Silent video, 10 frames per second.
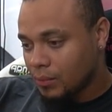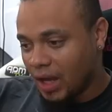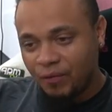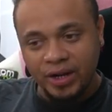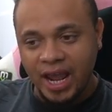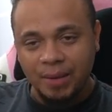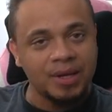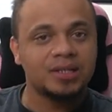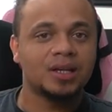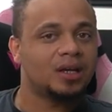Every game
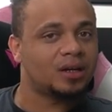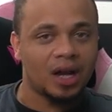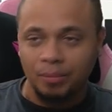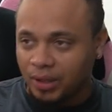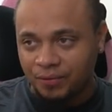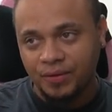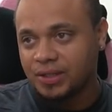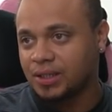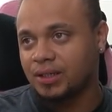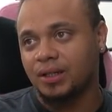he's in, I play
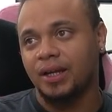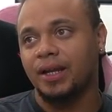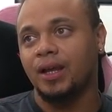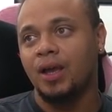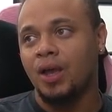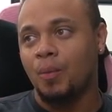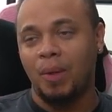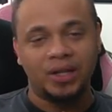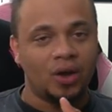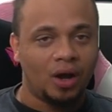Frieza. Like,
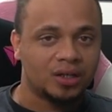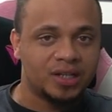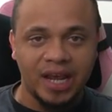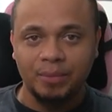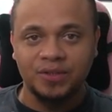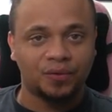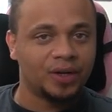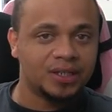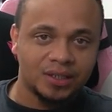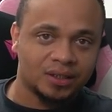my dog's name is
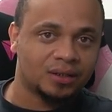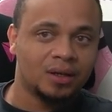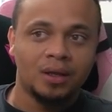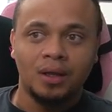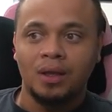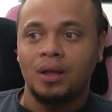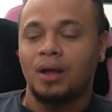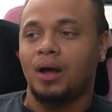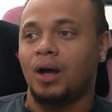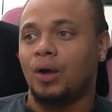Frieza.
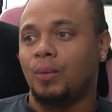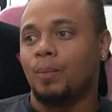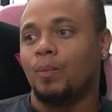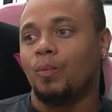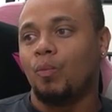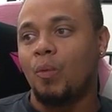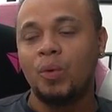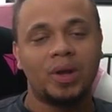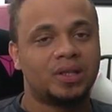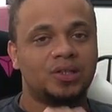When we
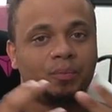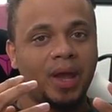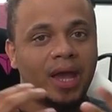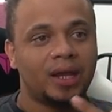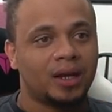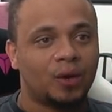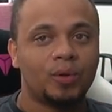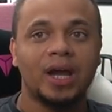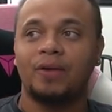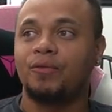went to Japan, like,
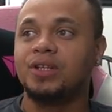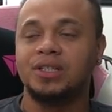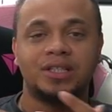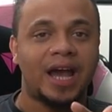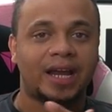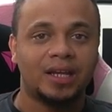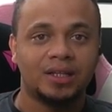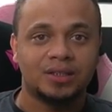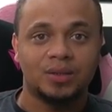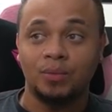we got Frieza
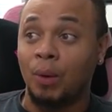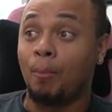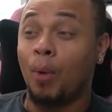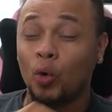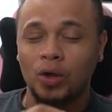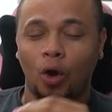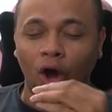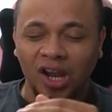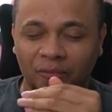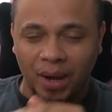jackets.
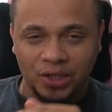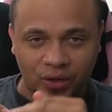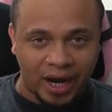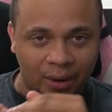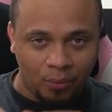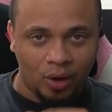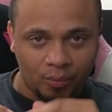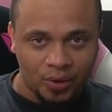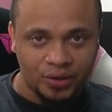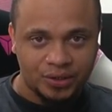All of my Dragon Ball
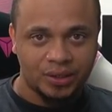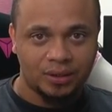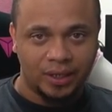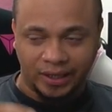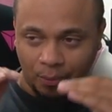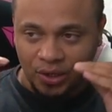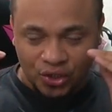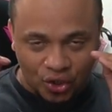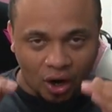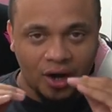merch, like, the
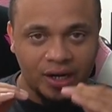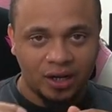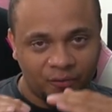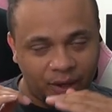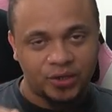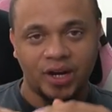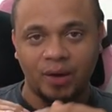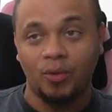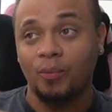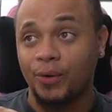majority of my Dragon Ball